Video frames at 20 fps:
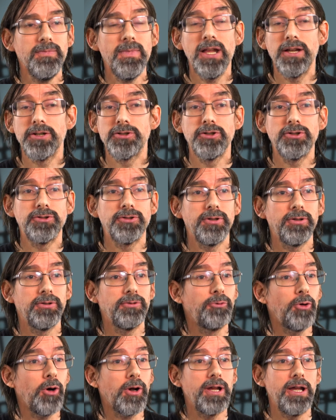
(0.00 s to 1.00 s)
That's just a
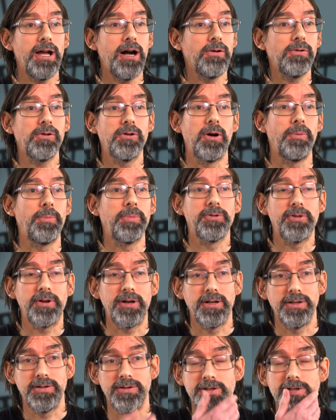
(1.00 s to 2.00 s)
rocky outcrop that
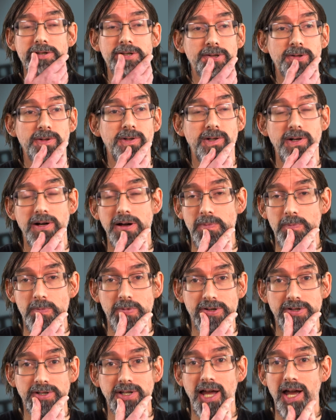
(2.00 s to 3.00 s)
I just saw and
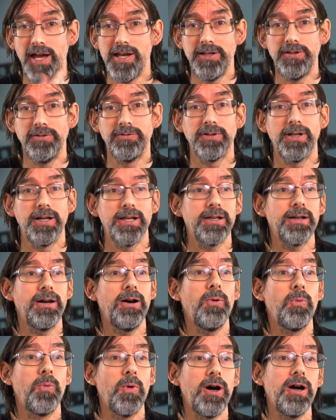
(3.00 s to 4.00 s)
was kind of like,
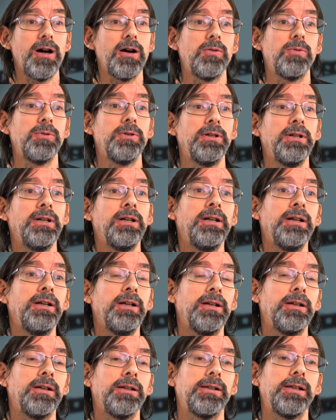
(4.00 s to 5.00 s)
oh wow,
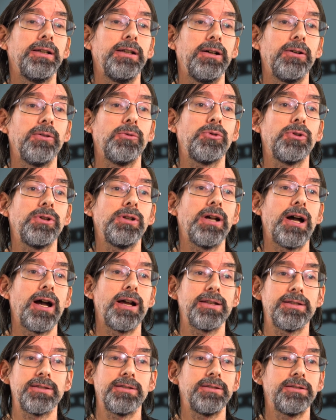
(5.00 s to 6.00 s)
you know,
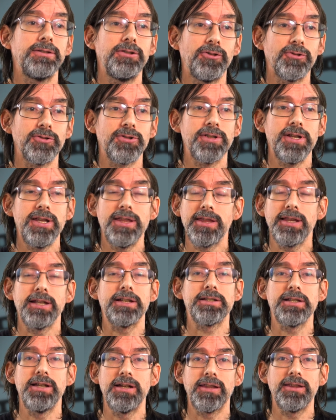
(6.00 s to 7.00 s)
I don't see
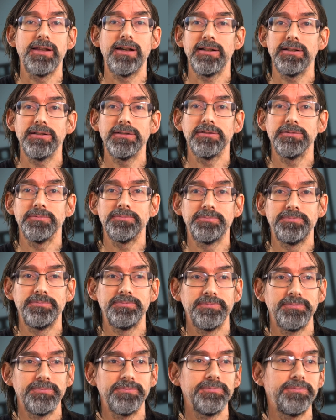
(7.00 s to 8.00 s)
things like that
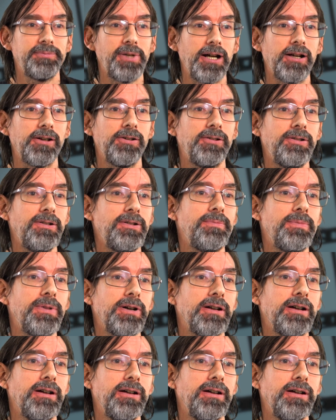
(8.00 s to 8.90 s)
back home,